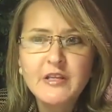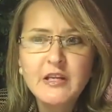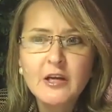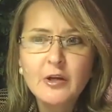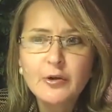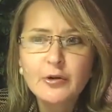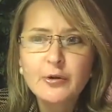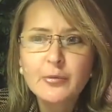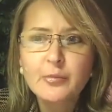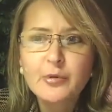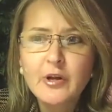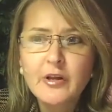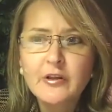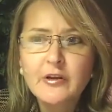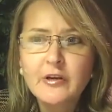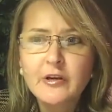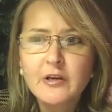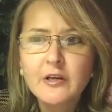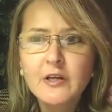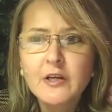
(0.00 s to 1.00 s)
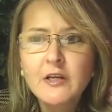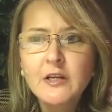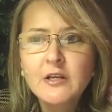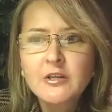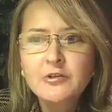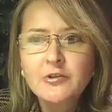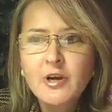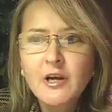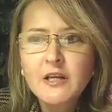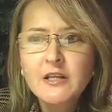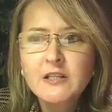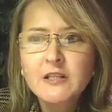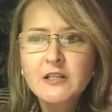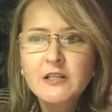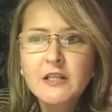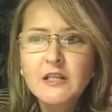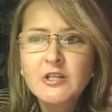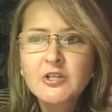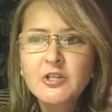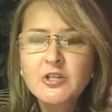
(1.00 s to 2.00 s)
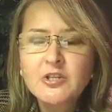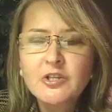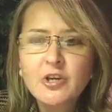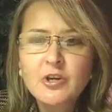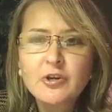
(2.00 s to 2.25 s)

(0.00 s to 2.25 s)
The elder brother tries to teach his